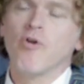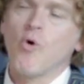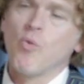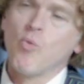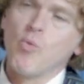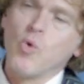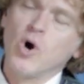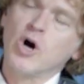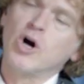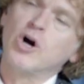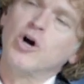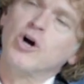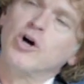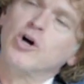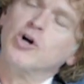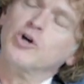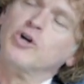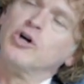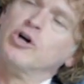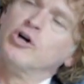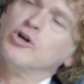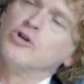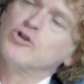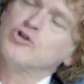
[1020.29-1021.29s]
the
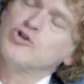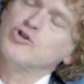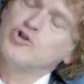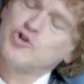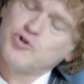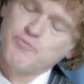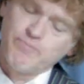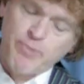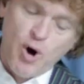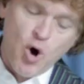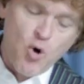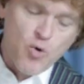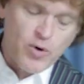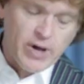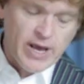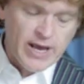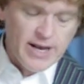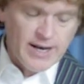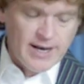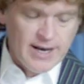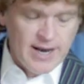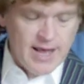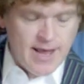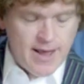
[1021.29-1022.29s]
word
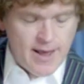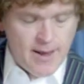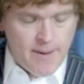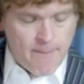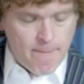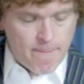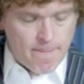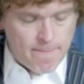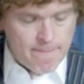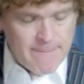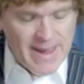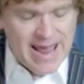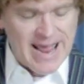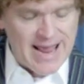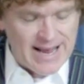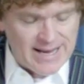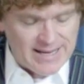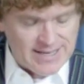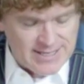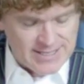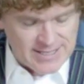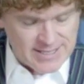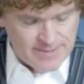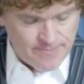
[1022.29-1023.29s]
spoken
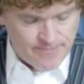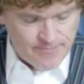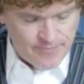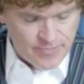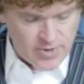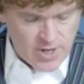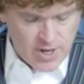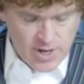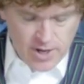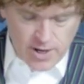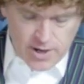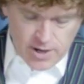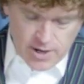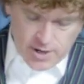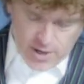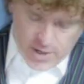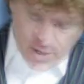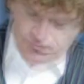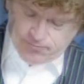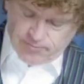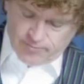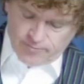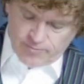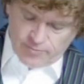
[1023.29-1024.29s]
makes
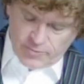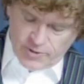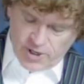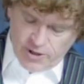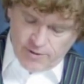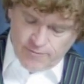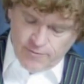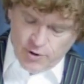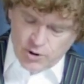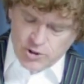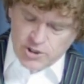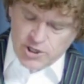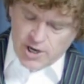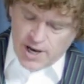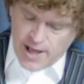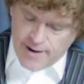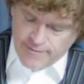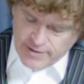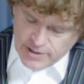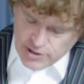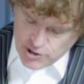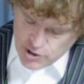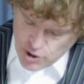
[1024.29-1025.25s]
verse 11